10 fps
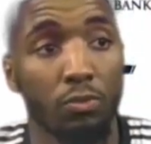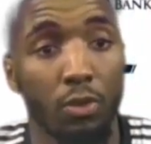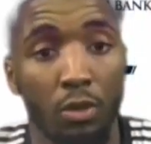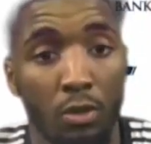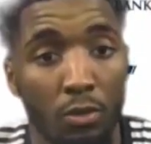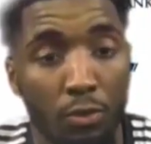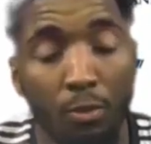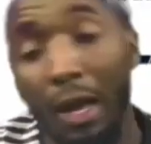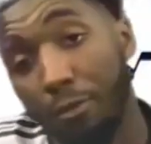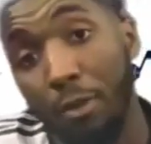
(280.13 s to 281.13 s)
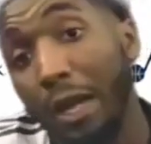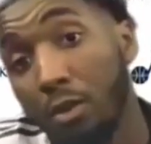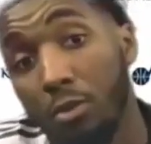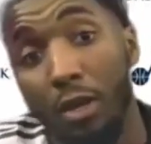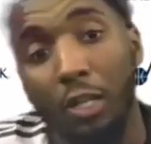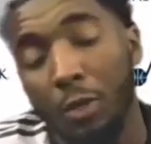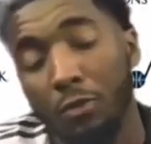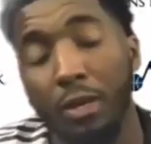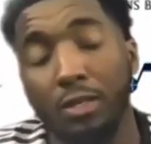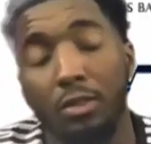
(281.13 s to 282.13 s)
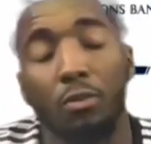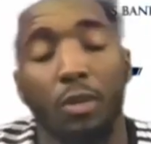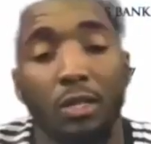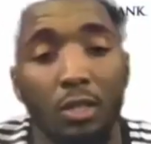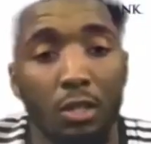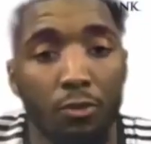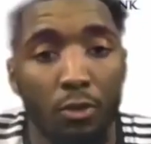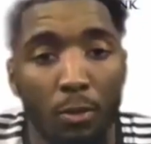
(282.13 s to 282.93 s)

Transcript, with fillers: for for my for my career, I speak for myself when I say this.